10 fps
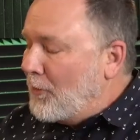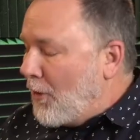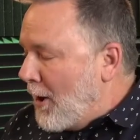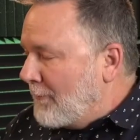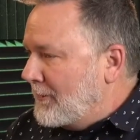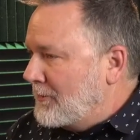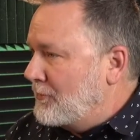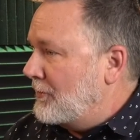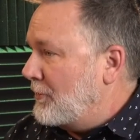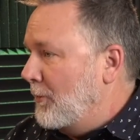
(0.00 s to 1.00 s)
office
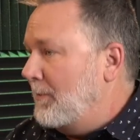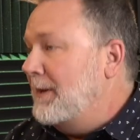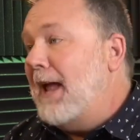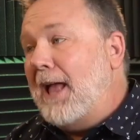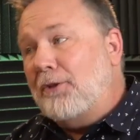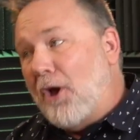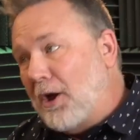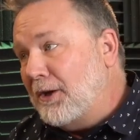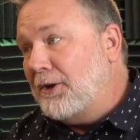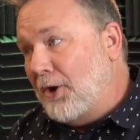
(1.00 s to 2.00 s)
just opened not
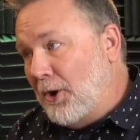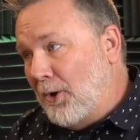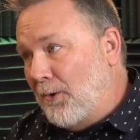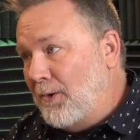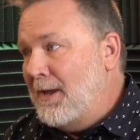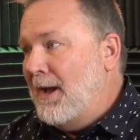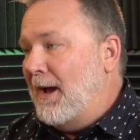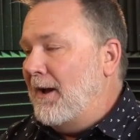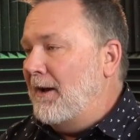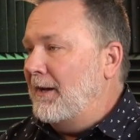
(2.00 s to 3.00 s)
long ago,
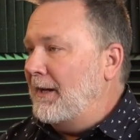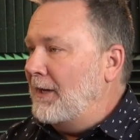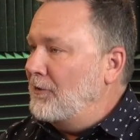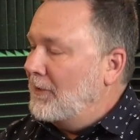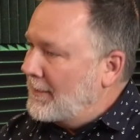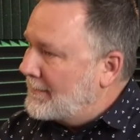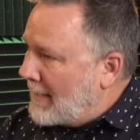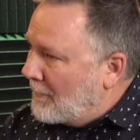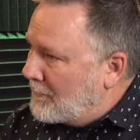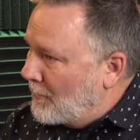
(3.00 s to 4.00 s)
and you're in the
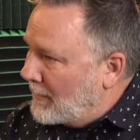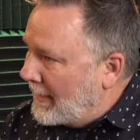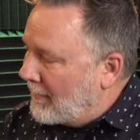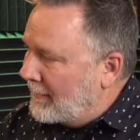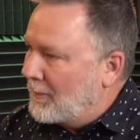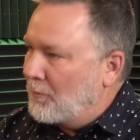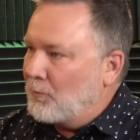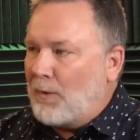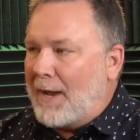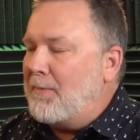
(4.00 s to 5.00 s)
South Nona area,
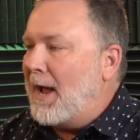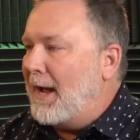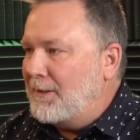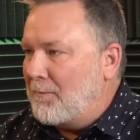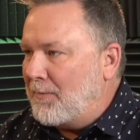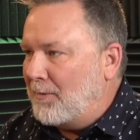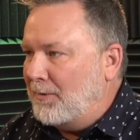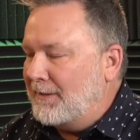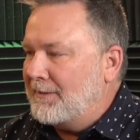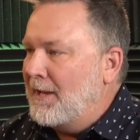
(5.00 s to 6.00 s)
right behind the
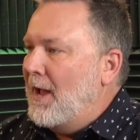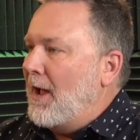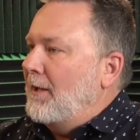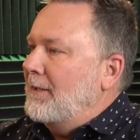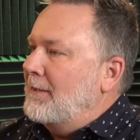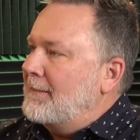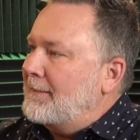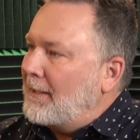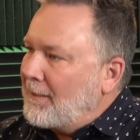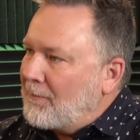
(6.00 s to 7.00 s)
Publix.
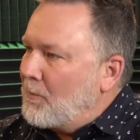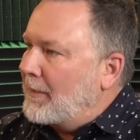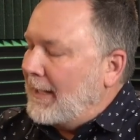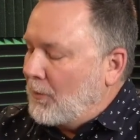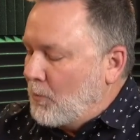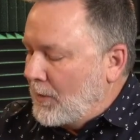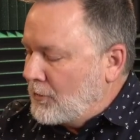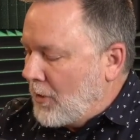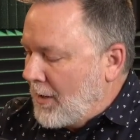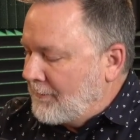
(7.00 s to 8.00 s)
Tell everyone, like, where's
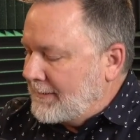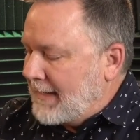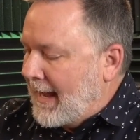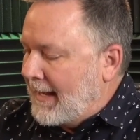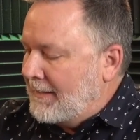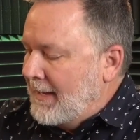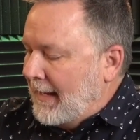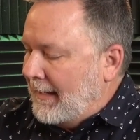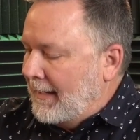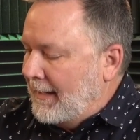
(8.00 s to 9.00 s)
your office at?
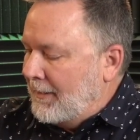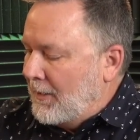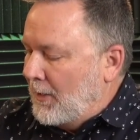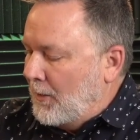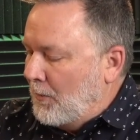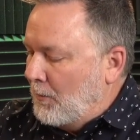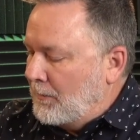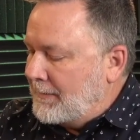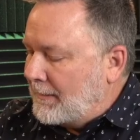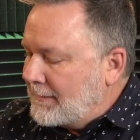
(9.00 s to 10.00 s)
And
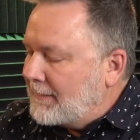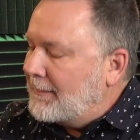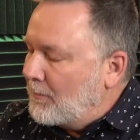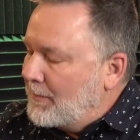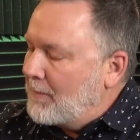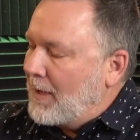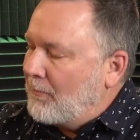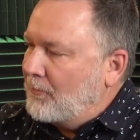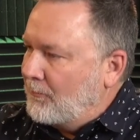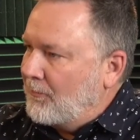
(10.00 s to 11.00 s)
tell us a little bit about Food for